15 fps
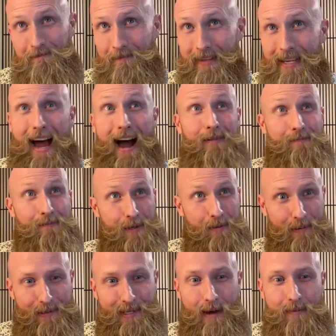yeah, the
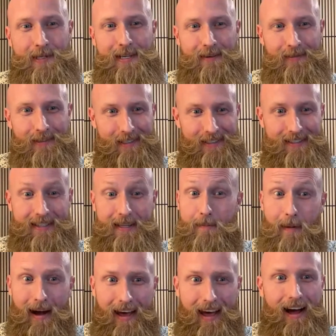perception, even just
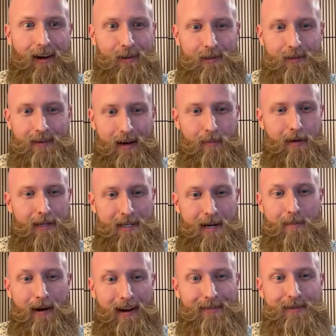in my house, of how much I
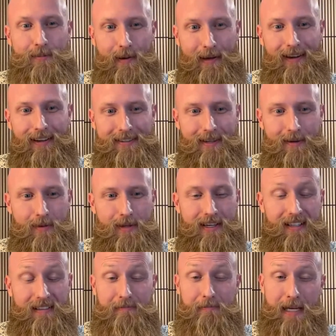might have spent on
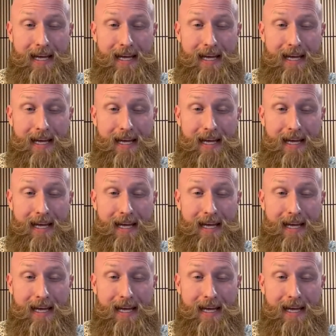something,